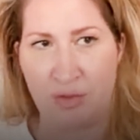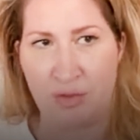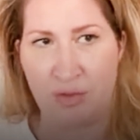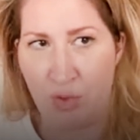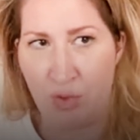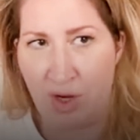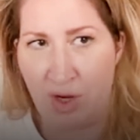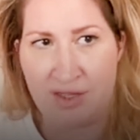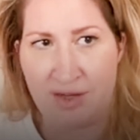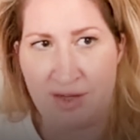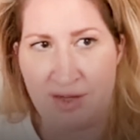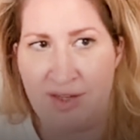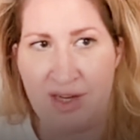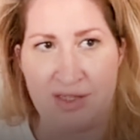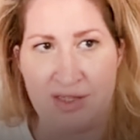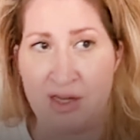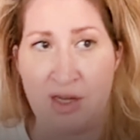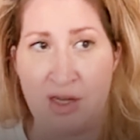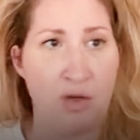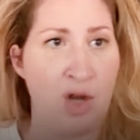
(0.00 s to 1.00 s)
It works. If it
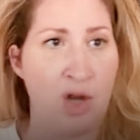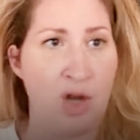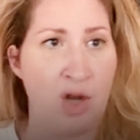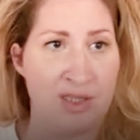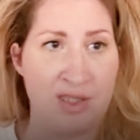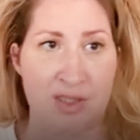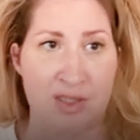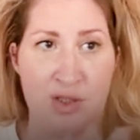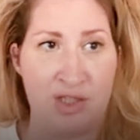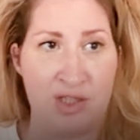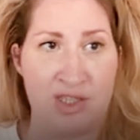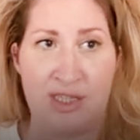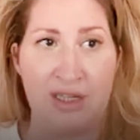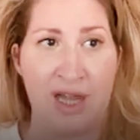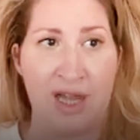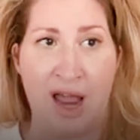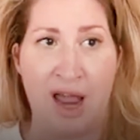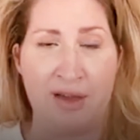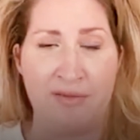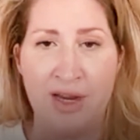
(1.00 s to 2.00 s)
doesn't, still
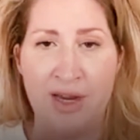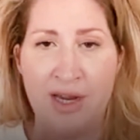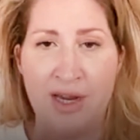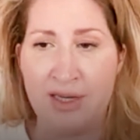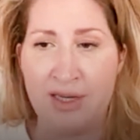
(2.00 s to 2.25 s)
have